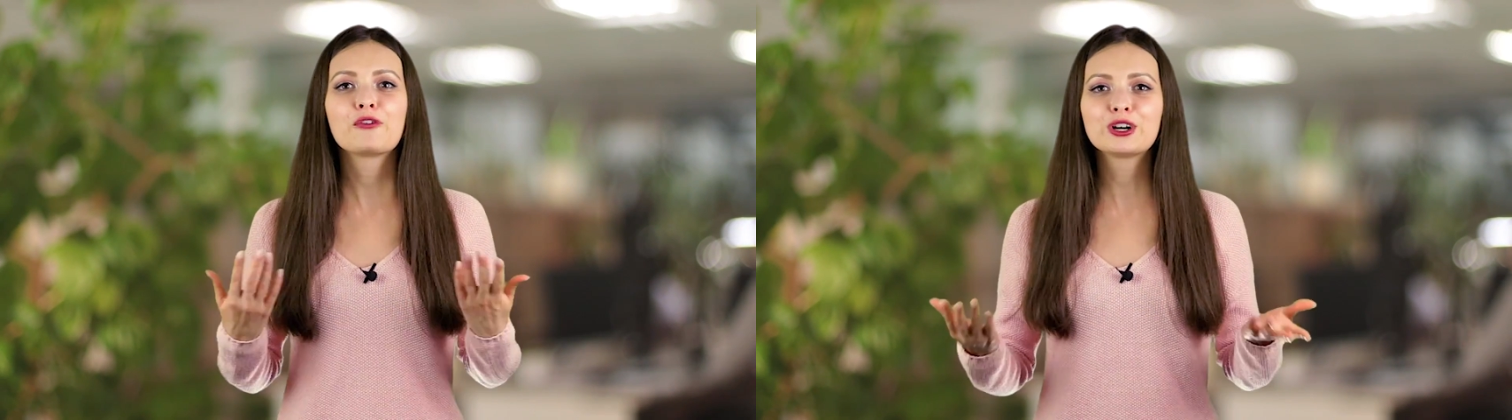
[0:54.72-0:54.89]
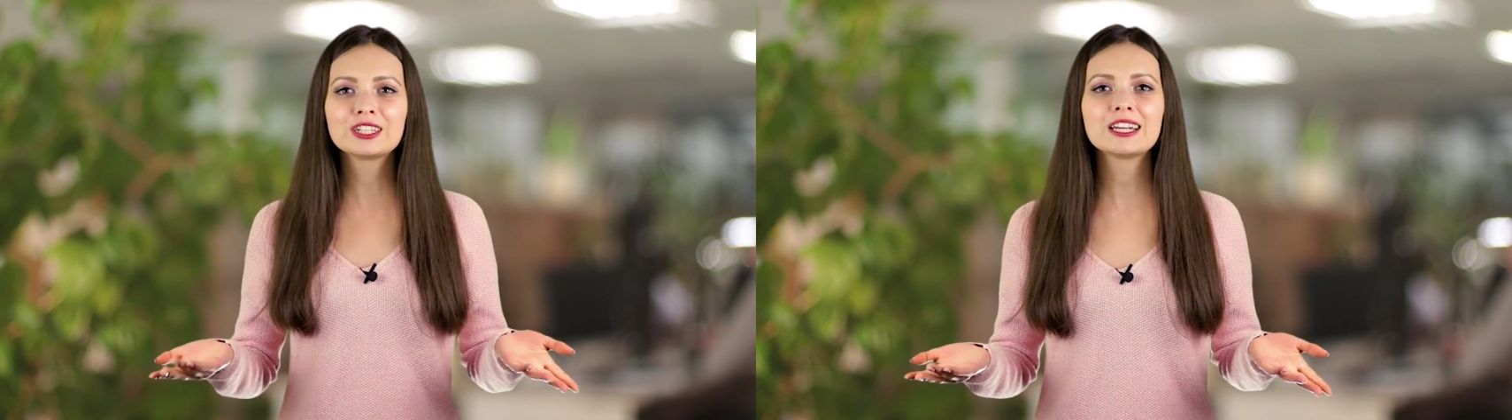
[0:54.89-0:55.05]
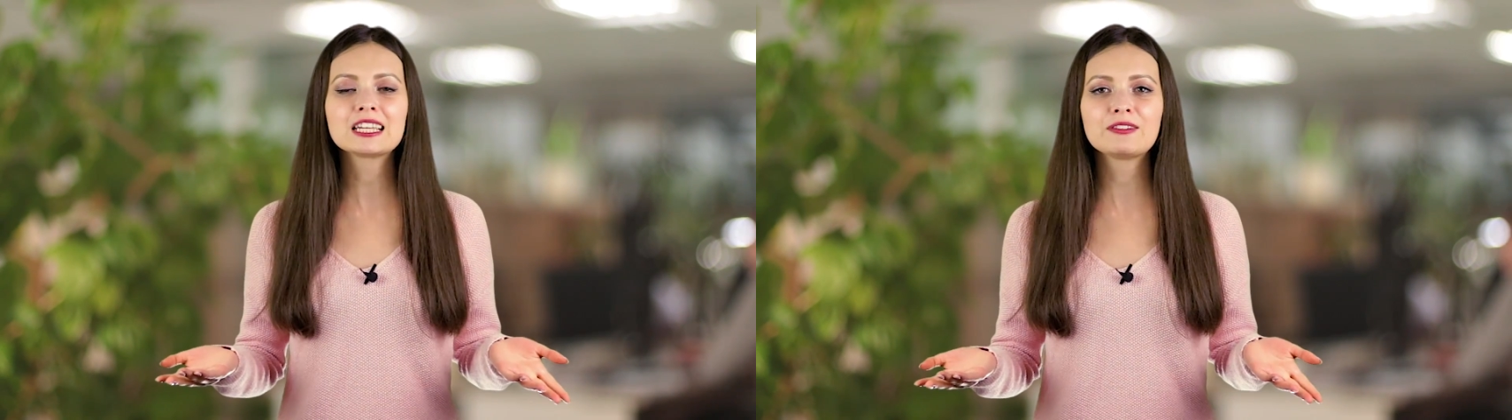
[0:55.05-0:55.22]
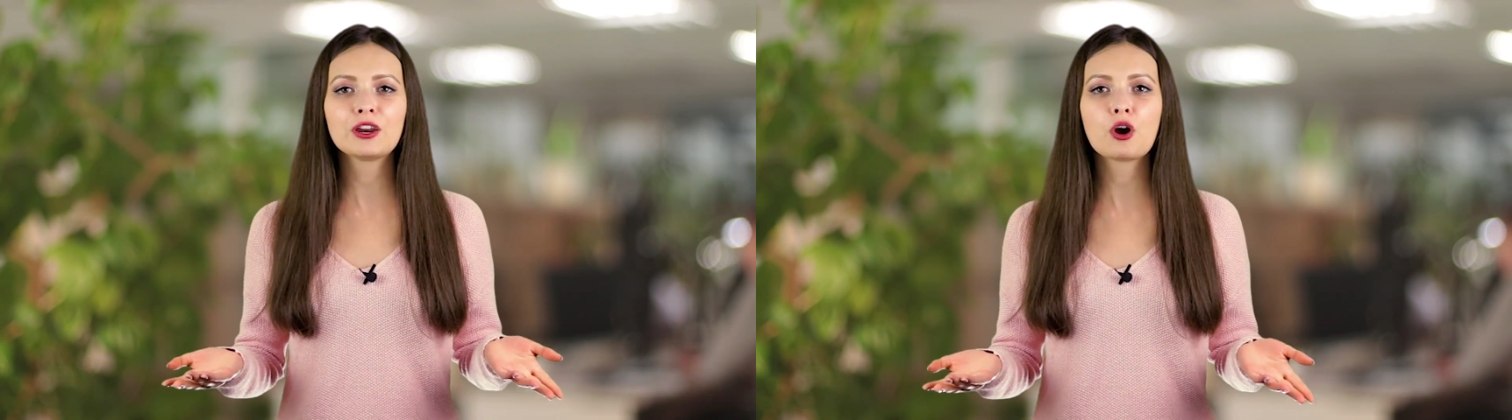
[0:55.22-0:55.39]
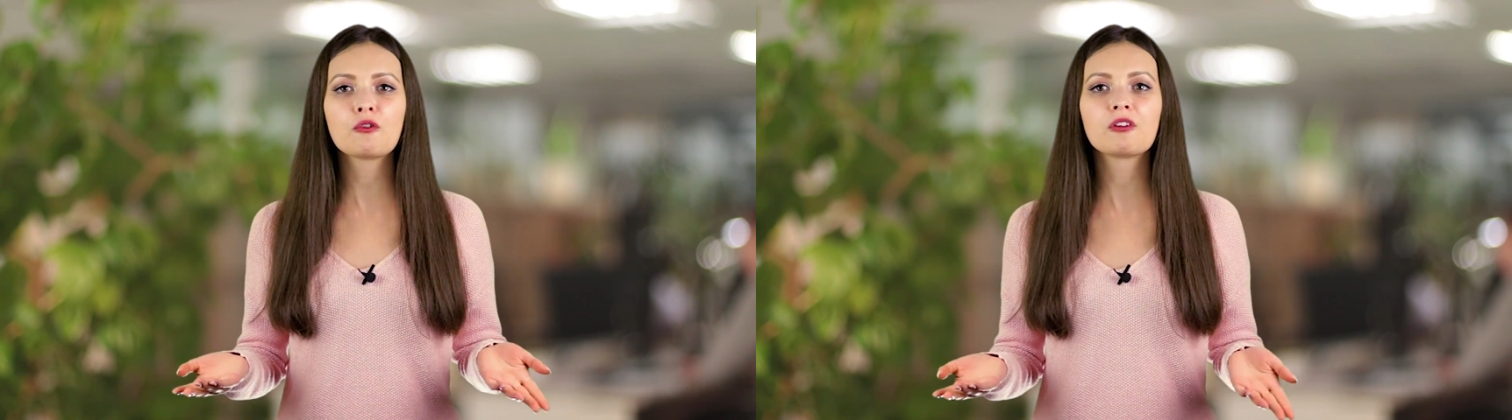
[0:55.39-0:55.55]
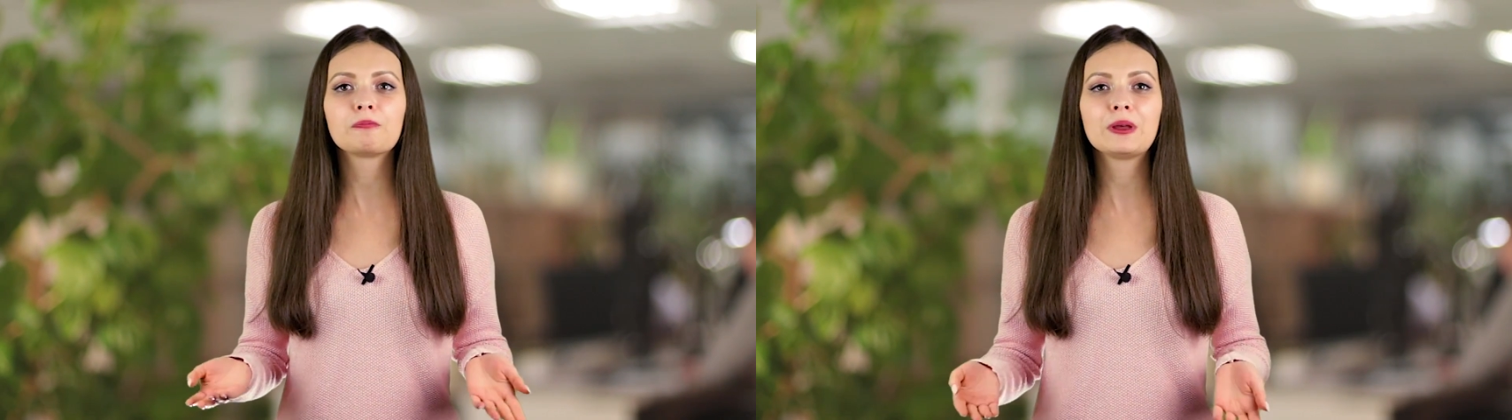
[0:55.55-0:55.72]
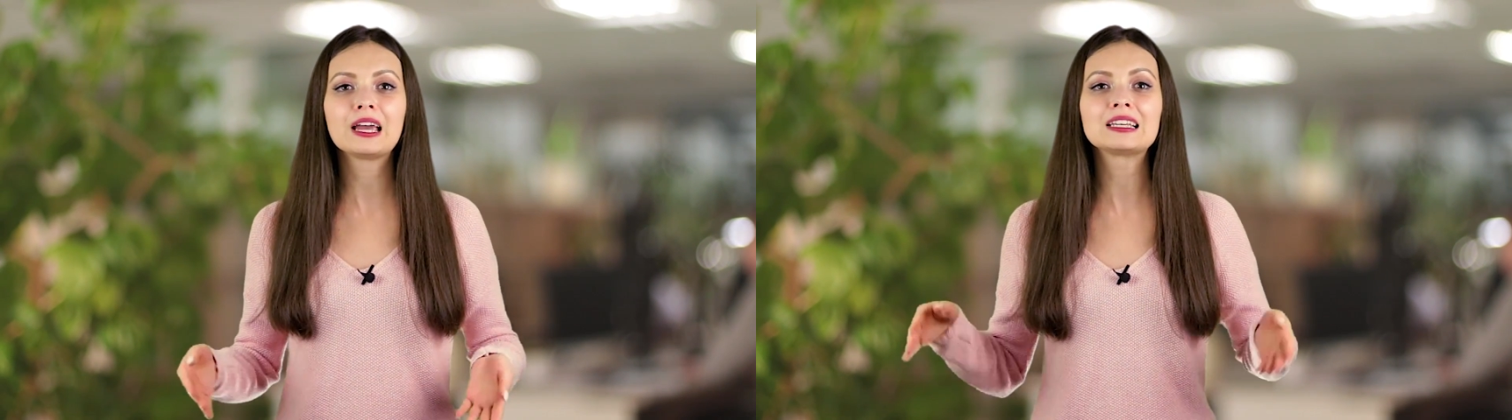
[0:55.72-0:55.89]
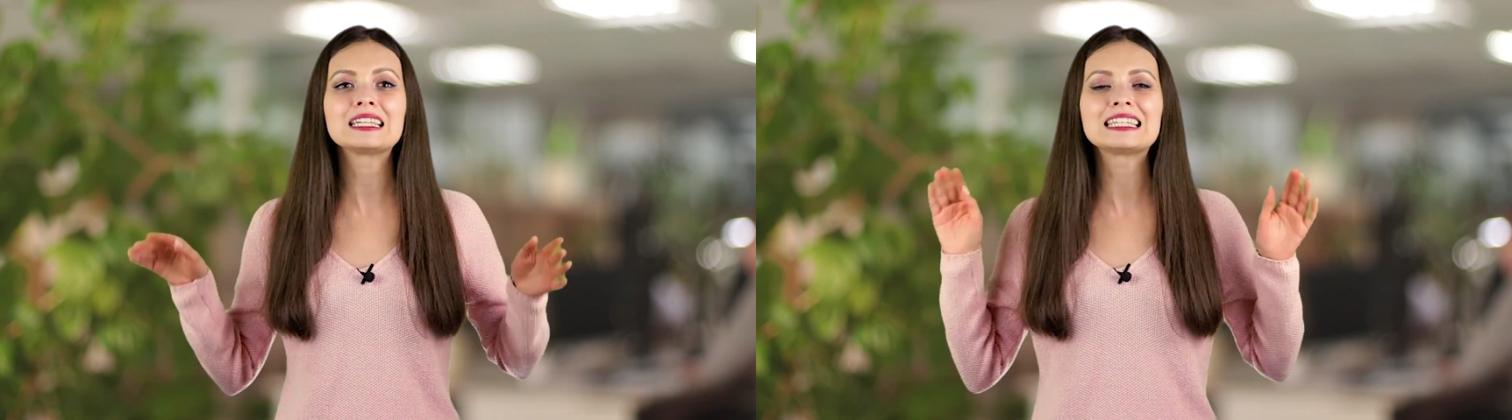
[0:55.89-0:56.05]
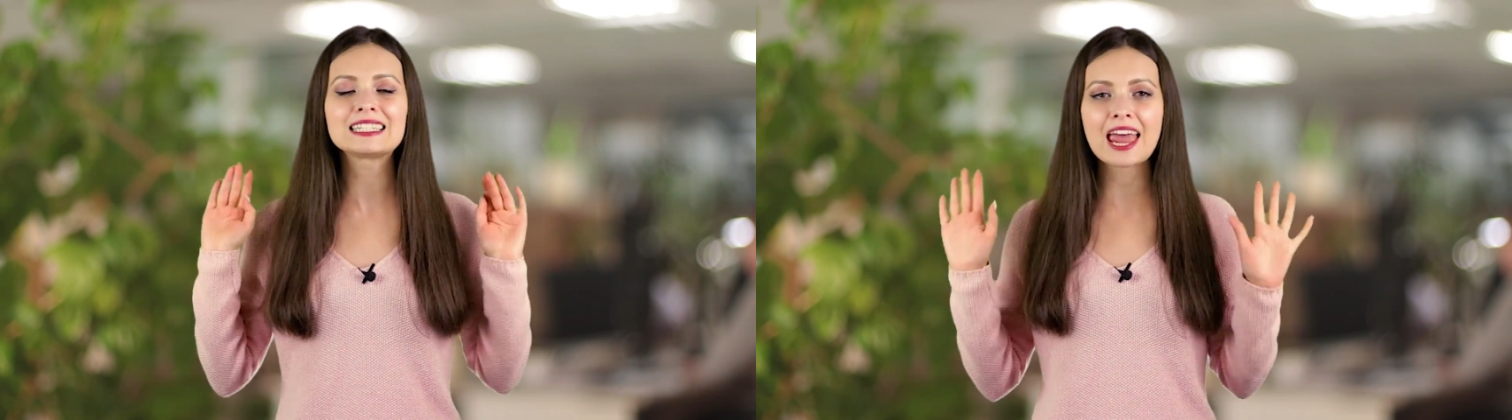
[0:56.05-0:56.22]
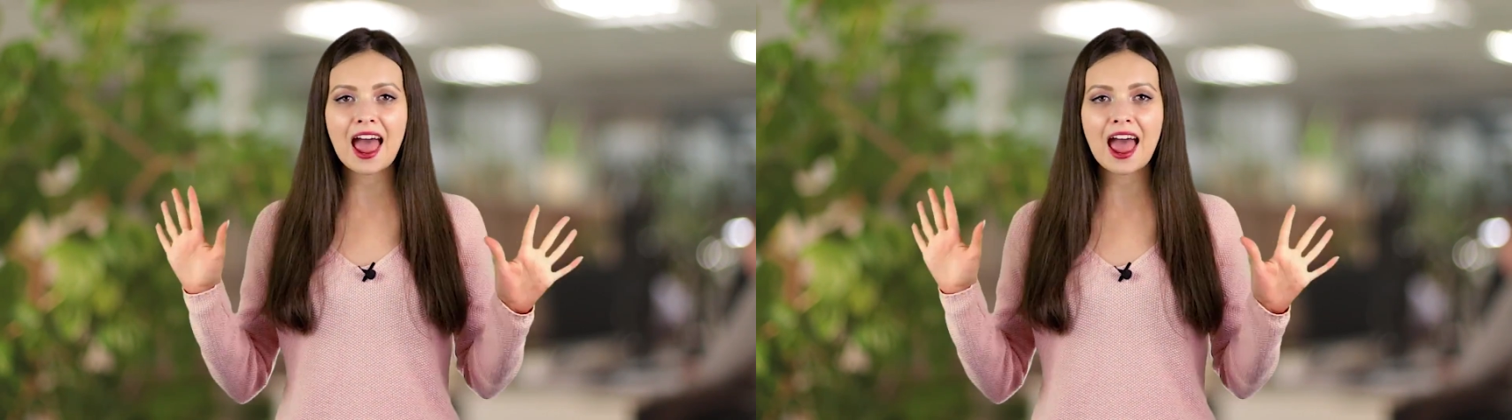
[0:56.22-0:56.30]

for today's video, we picked